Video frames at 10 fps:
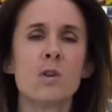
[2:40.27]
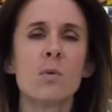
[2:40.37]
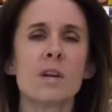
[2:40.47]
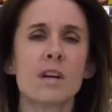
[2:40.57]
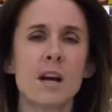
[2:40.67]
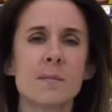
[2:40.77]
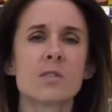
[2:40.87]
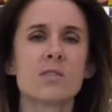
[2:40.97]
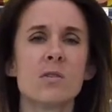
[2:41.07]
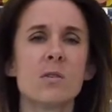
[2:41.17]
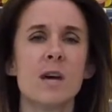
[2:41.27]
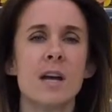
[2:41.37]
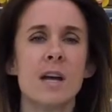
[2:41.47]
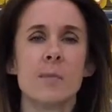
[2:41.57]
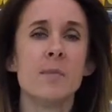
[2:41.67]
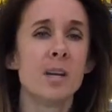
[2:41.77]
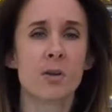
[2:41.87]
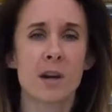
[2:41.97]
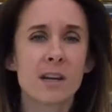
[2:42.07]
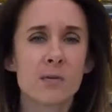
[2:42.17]
when it comes to meat
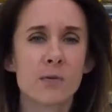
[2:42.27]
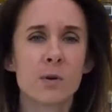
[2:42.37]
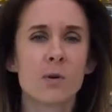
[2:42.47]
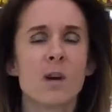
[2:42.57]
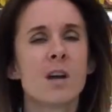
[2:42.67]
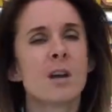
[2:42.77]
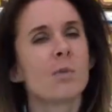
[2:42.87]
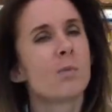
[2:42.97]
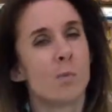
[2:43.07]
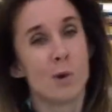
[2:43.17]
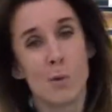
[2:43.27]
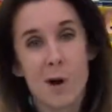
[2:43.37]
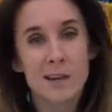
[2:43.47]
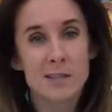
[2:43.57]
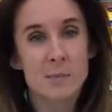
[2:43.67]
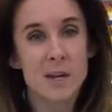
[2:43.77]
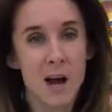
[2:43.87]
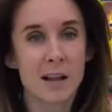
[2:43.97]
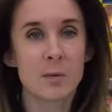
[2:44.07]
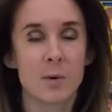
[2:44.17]
or any food, you don't want it to be
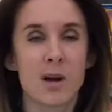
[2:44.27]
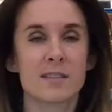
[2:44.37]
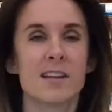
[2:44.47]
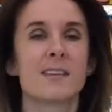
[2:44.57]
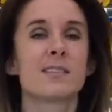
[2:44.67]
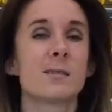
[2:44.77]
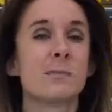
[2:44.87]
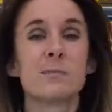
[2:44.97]
highly processed.